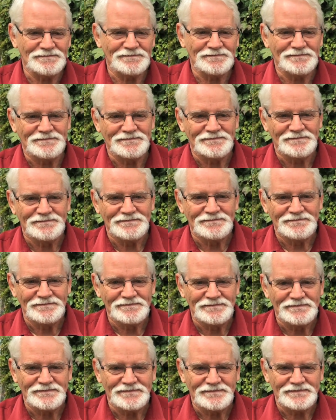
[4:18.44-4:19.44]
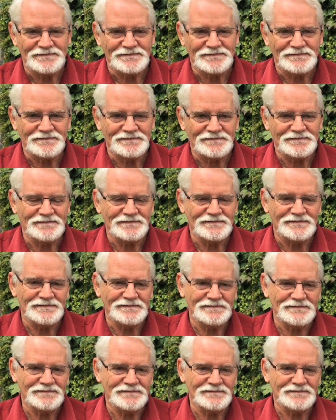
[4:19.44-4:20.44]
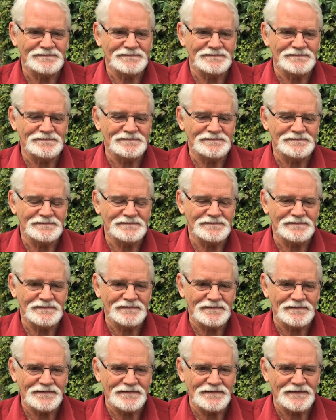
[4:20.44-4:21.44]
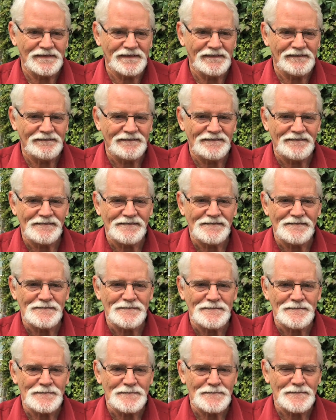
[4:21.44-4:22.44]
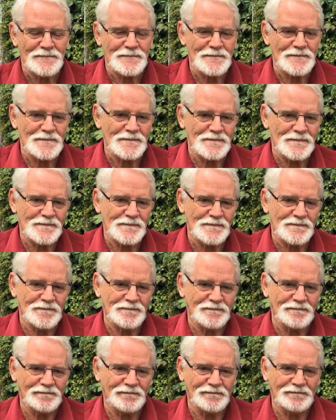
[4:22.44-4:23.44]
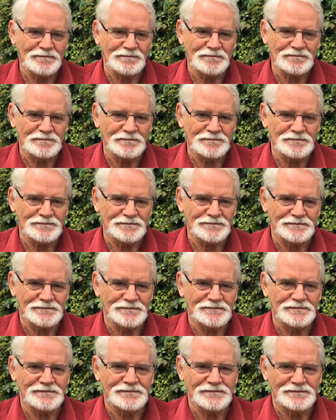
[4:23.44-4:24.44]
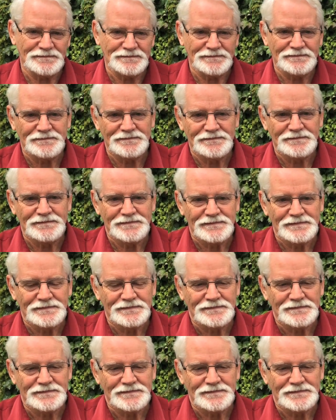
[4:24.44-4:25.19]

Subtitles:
(not speaking)